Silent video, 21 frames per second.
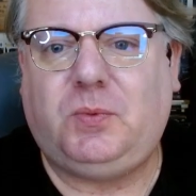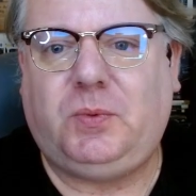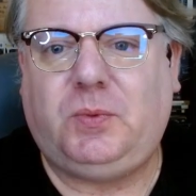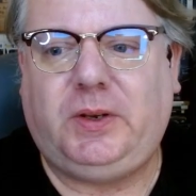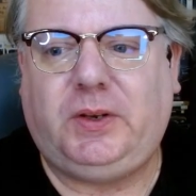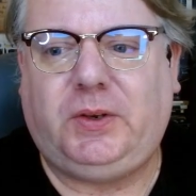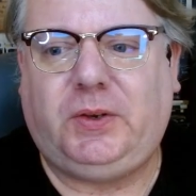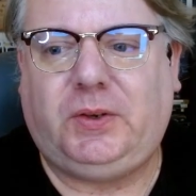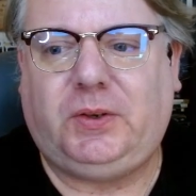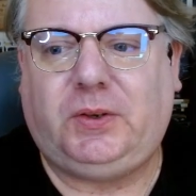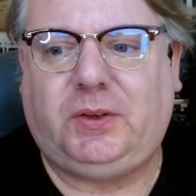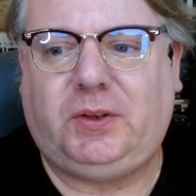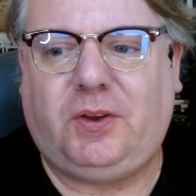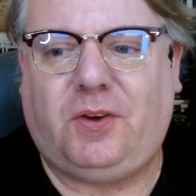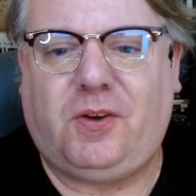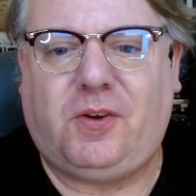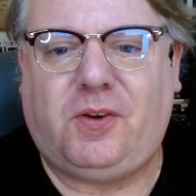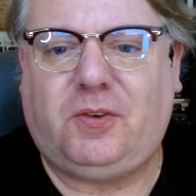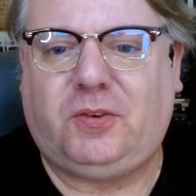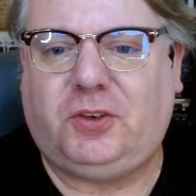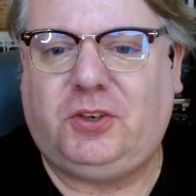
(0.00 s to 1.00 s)
we
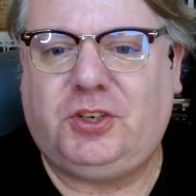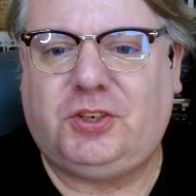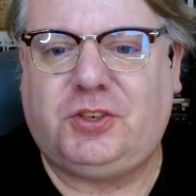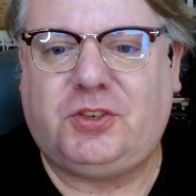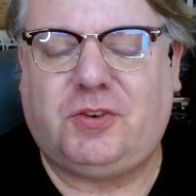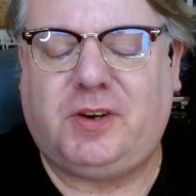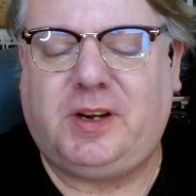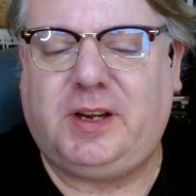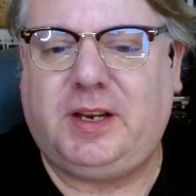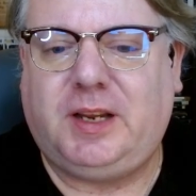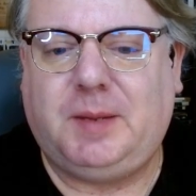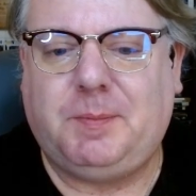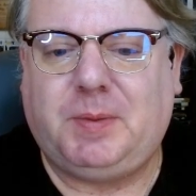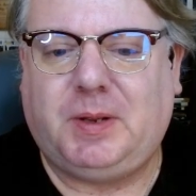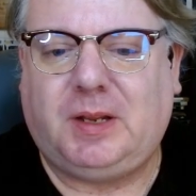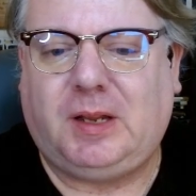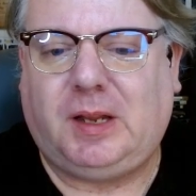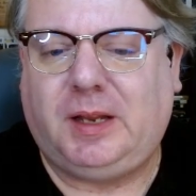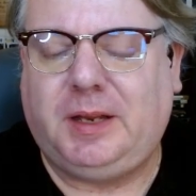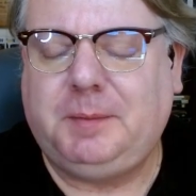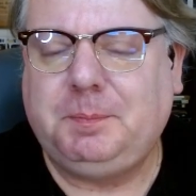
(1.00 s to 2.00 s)
all just trying to get
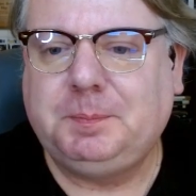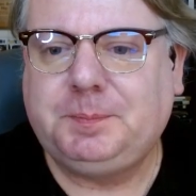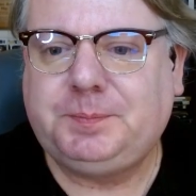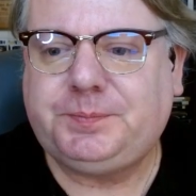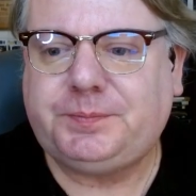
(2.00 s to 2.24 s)
by.